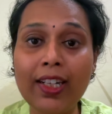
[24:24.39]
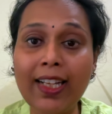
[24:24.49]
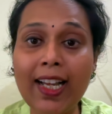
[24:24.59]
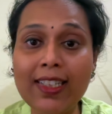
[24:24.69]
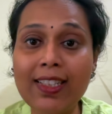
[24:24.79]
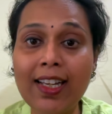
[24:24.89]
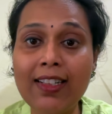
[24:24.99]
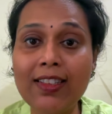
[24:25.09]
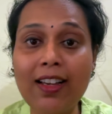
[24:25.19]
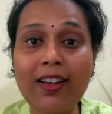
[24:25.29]
attacks
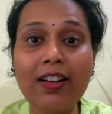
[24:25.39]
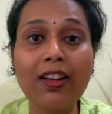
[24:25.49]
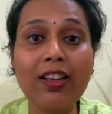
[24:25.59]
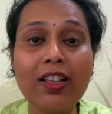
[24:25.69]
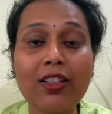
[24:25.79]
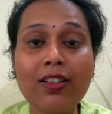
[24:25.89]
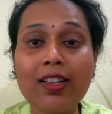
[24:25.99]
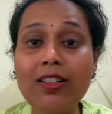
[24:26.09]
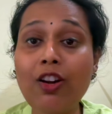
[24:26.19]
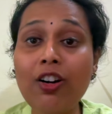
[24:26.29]
us and this
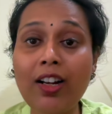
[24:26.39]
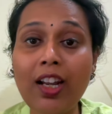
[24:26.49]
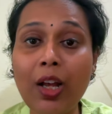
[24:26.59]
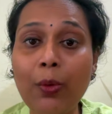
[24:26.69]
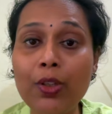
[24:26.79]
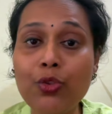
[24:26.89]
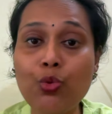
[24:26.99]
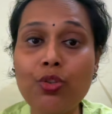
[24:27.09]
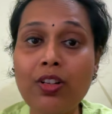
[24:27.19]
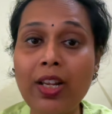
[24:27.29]
does not allow us
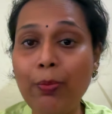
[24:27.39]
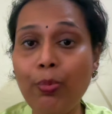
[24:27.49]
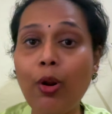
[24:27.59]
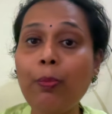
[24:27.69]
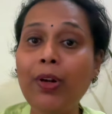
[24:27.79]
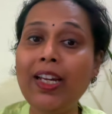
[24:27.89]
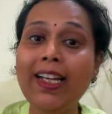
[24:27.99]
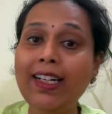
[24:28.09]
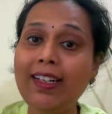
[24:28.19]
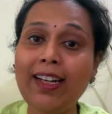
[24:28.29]
to sleep
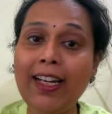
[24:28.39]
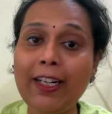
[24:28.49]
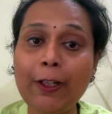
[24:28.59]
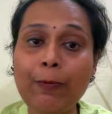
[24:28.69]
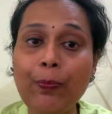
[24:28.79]
properly at night.